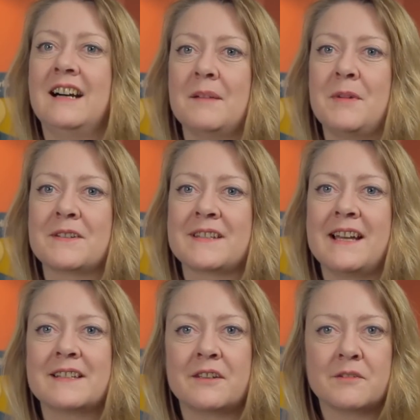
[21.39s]
I passed
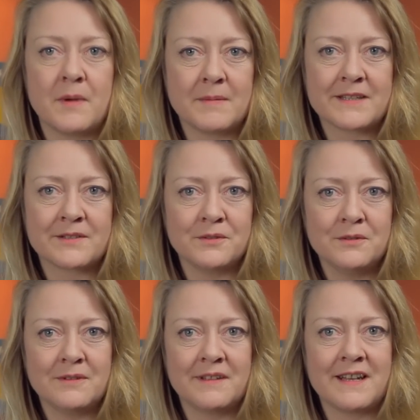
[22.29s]
that to go to a public
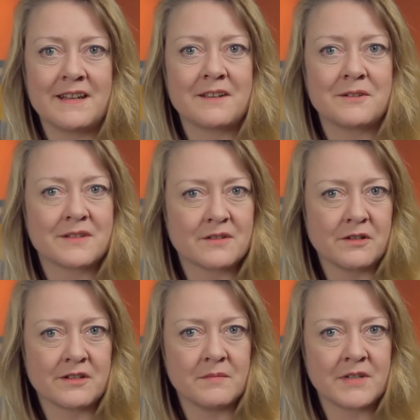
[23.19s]
school, and then I got a
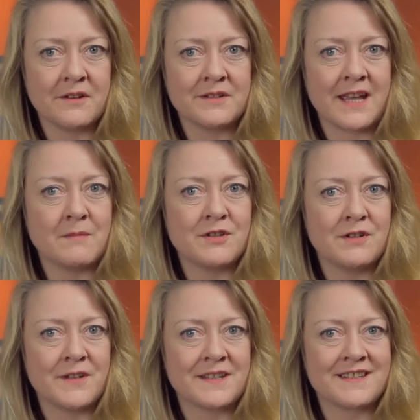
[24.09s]
scholarship to go to Cambridge
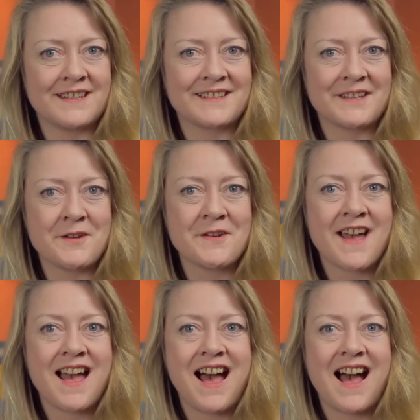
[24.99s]
University. So
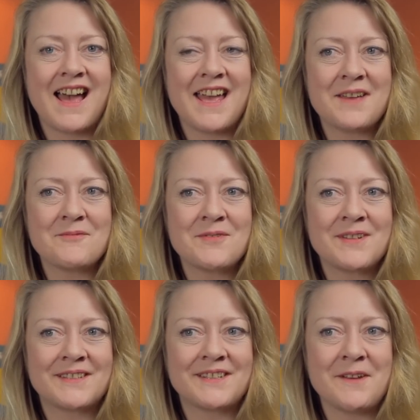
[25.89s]
it
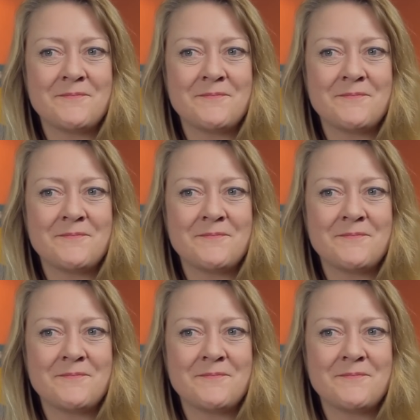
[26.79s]
was,